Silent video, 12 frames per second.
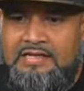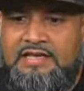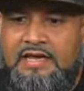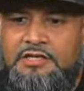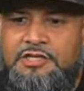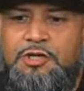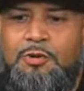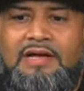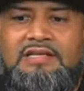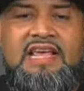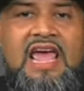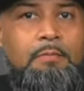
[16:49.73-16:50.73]
a
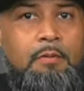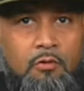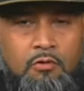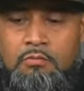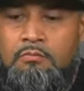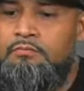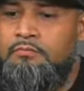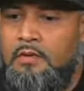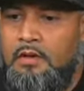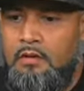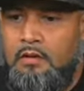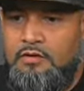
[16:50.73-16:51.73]
2S capable
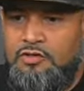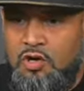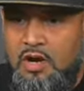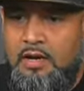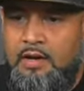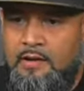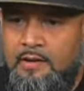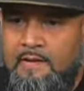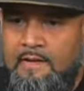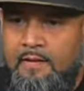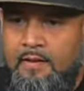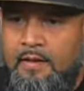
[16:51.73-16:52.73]
truck.
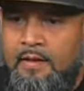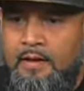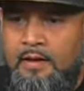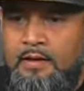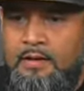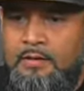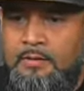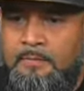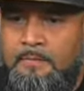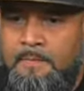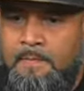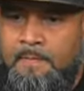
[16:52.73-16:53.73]

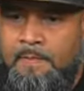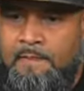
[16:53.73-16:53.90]
Um,